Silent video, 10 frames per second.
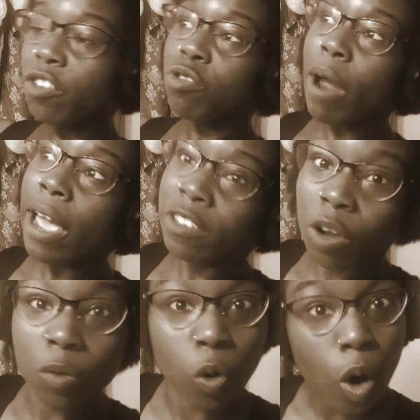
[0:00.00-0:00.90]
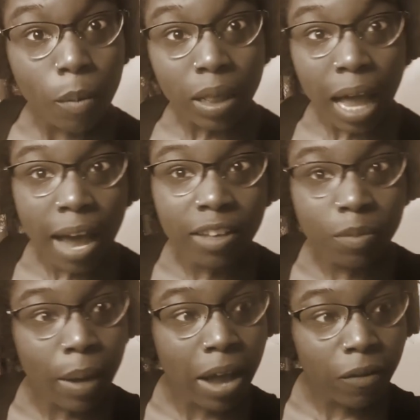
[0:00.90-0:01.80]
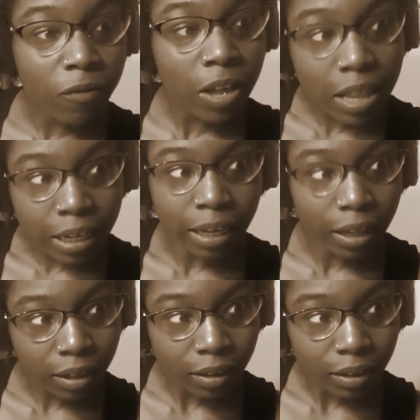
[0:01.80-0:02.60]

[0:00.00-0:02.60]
trying to normalize pedophilia